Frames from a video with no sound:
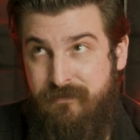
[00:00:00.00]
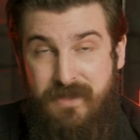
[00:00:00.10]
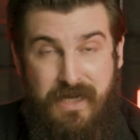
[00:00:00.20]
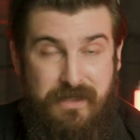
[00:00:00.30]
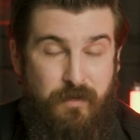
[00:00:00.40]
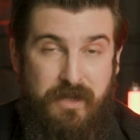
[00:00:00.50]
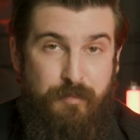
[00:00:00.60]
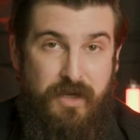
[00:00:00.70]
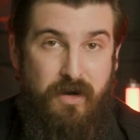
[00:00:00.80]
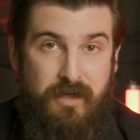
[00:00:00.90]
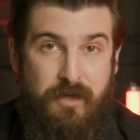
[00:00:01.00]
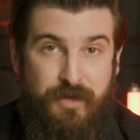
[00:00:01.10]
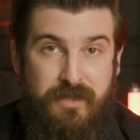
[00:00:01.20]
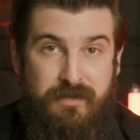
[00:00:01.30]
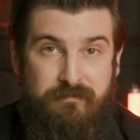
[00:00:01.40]
that's why the PR
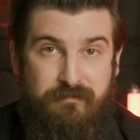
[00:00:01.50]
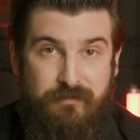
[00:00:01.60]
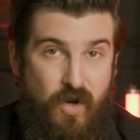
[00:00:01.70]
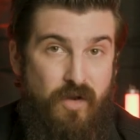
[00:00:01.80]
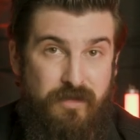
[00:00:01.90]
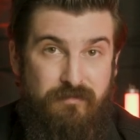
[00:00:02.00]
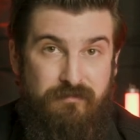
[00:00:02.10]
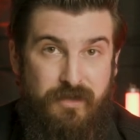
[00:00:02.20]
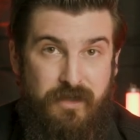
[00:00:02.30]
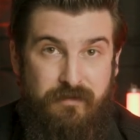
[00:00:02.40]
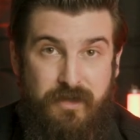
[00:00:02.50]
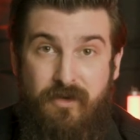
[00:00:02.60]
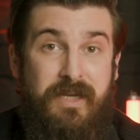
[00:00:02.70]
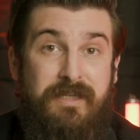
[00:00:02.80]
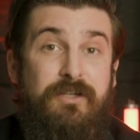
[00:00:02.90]
companies call you. You
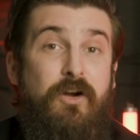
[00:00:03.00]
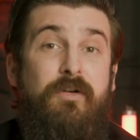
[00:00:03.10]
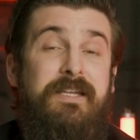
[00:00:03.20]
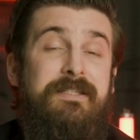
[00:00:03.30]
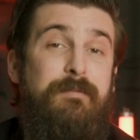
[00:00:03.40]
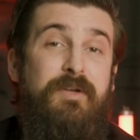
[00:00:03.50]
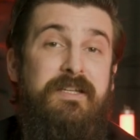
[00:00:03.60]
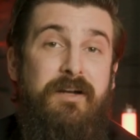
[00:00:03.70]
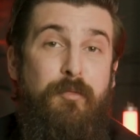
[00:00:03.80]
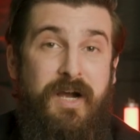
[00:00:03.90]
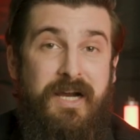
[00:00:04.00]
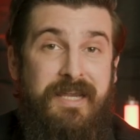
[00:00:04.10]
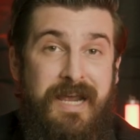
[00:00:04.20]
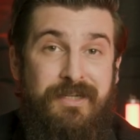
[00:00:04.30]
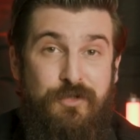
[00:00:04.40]
don't get DPs on a
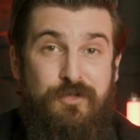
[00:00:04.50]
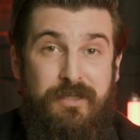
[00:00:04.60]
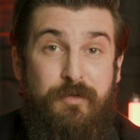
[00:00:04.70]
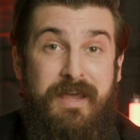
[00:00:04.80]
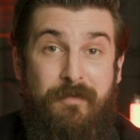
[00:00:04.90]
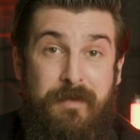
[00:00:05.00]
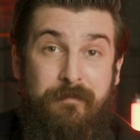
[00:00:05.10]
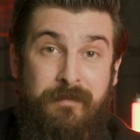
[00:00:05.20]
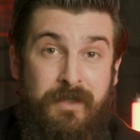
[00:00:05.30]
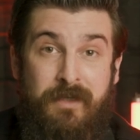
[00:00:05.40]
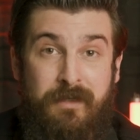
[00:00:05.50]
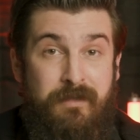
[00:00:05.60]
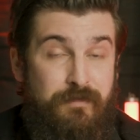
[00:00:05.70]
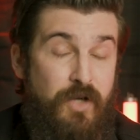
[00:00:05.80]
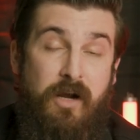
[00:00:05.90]
podcast usually without them
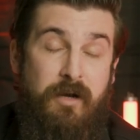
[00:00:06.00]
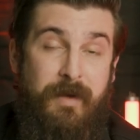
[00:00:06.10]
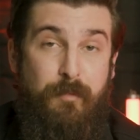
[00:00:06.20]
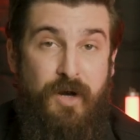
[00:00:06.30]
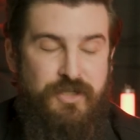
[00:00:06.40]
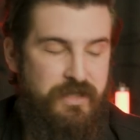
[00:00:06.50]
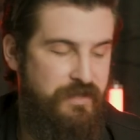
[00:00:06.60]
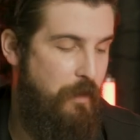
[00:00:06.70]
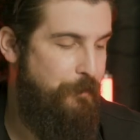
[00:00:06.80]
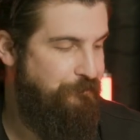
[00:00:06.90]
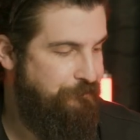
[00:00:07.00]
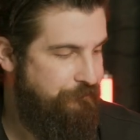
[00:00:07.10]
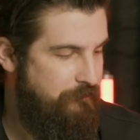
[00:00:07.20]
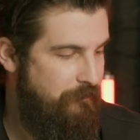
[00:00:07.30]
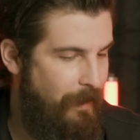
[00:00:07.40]
talking about a project. So,
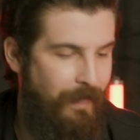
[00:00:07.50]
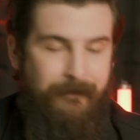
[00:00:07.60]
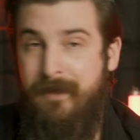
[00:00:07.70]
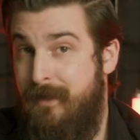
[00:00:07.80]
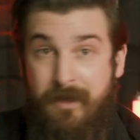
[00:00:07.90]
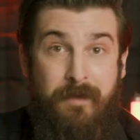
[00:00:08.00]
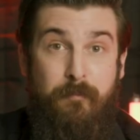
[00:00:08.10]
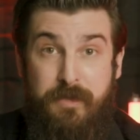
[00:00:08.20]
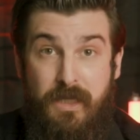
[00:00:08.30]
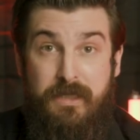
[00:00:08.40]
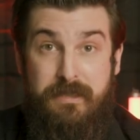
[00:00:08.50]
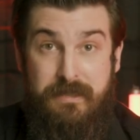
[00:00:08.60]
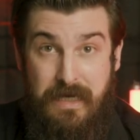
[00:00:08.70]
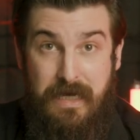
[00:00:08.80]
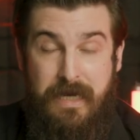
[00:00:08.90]
plug
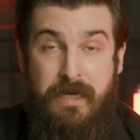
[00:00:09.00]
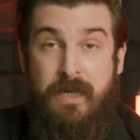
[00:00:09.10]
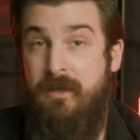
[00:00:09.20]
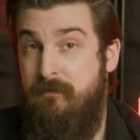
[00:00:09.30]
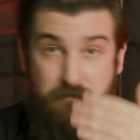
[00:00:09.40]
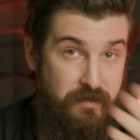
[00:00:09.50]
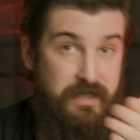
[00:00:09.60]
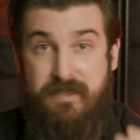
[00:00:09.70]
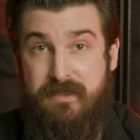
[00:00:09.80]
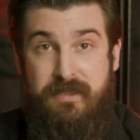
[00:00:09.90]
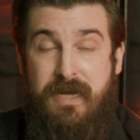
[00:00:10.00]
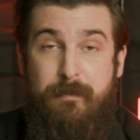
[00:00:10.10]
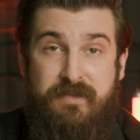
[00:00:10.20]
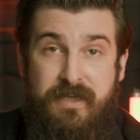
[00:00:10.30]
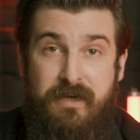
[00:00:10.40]
aside, this is the
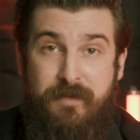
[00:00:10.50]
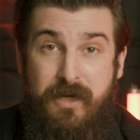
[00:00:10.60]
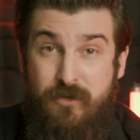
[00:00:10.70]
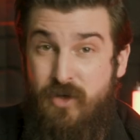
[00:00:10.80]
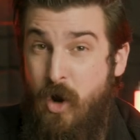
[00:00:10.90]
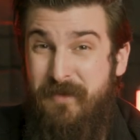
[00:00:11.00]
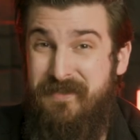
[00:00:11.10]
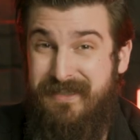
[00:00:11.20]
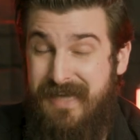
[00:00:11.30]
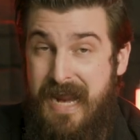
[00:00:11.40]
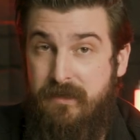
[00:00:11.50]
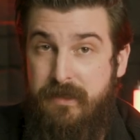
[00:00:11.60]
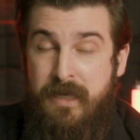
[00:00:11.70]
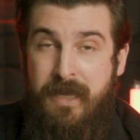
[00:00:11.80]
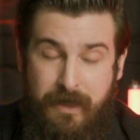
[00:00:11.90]
type of setup that I use almost
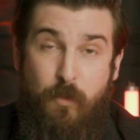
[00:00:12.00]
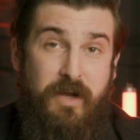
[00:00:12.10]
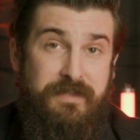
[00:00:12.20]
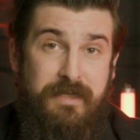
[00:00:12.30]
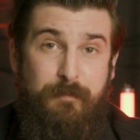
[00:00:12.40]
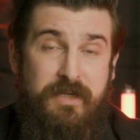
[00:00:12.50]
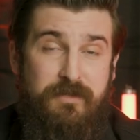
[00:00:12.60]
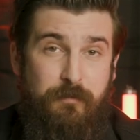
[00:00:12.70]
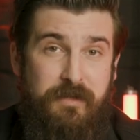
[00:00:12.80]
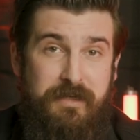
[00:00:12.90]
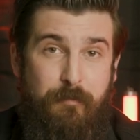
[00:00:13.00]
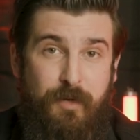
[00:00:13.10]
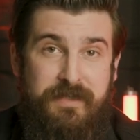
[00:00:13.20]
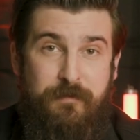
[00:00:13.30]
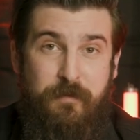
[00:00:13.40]
exactly. And while DPs are really
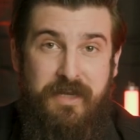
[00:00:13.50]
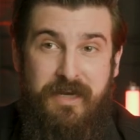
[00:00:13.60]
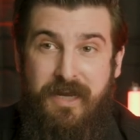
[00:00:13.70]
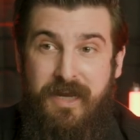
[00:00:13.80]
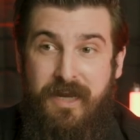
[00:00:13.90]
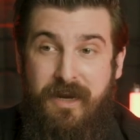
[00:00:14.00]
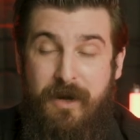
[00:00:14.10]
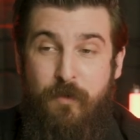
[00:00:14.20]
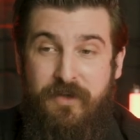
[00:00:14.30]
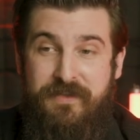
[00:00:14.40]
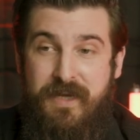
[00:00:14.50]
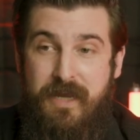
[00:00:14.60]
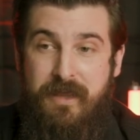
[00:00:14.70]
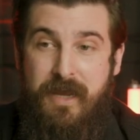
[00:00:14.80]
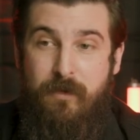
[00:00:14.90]
impressed with it, I will
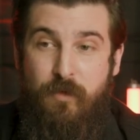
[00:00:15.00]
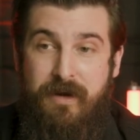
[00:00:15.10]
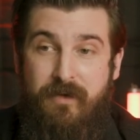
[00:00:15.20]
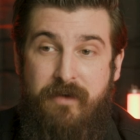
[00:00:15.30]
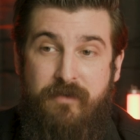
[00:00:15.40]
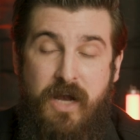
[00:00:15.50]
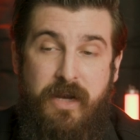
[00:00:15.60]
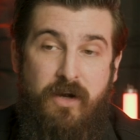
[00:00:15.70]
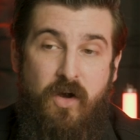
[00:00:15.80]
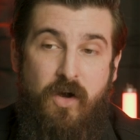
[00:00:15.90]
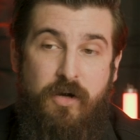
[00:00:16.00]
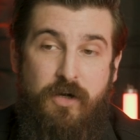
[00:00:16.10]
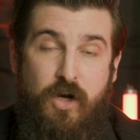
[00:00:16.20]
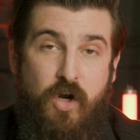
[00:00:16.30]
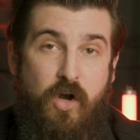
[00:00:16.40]
say that whenever I've gotten
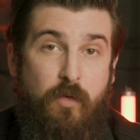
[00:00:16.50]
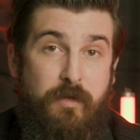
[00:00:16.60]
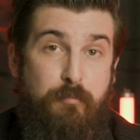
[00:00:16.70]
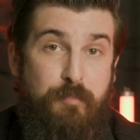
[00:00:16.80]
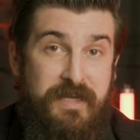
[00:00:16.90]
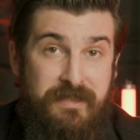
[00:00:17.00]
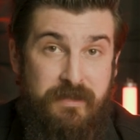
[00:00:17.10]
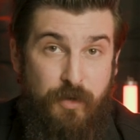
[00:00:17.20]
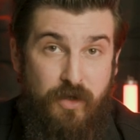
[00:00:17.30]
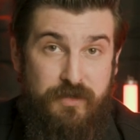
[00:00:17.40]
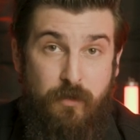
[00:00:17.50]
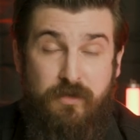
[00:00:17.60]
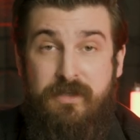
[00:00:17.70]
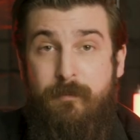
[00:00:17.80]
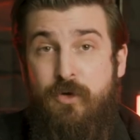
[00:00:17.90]
on a call with a business person
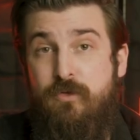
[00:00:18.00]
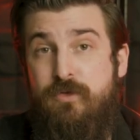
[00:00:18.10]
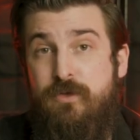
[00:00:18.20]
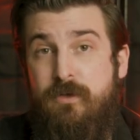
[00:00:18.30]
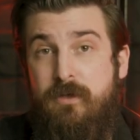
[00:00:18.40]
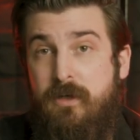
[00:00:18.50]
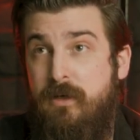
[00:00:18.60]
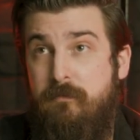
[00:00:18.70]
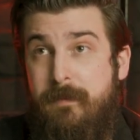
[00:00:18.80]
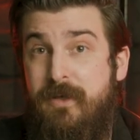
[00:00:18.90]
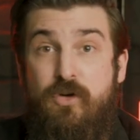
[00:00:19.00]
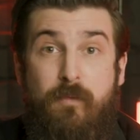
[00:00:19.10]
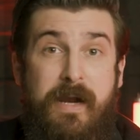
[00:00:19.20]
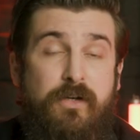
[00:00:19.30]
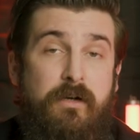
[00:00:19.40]
or someone who's maybe a
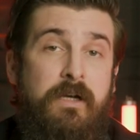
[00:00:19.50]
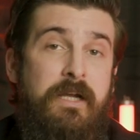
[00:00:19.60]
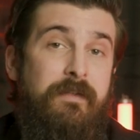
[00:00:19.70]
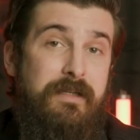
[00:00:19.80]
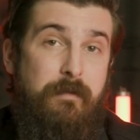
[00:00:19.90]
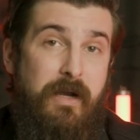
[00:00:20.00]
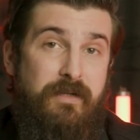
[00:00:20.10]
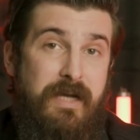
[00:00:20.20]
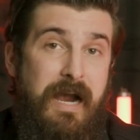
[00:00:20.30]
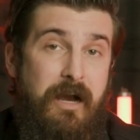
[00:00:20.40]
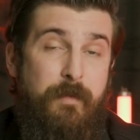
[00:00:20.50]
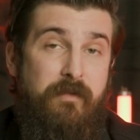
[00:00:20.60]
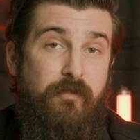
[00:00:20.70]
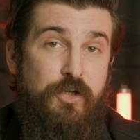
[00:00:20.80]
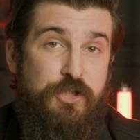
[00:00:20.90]
director that's about to hire
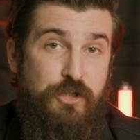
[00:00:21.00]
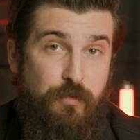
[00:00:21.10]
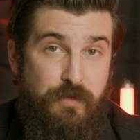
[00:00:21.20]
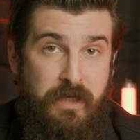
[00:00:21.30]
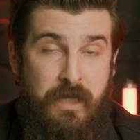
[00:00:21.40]
me for a shoot,